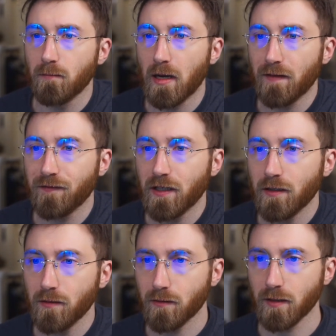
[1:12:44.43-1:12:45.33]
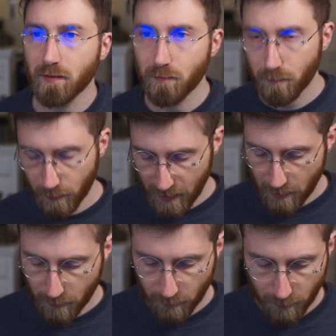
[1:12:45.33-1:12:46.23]
Mafia, let's put
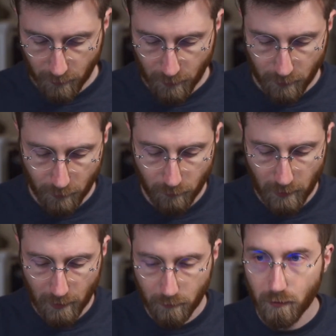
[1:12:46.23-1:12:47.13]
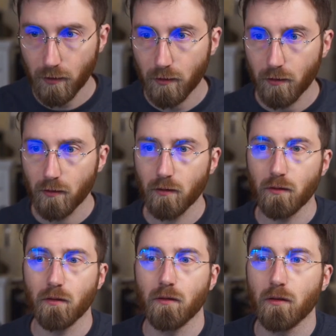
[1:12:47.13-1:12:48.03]
that underground.
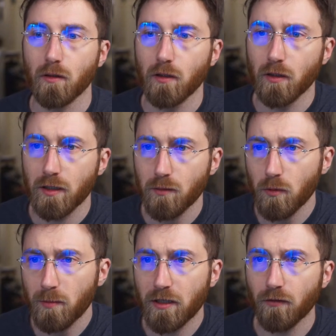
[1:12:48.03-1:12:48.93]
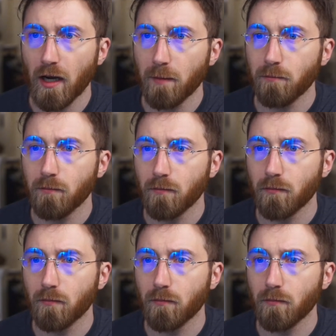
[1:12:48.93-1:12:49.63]
There would be crime.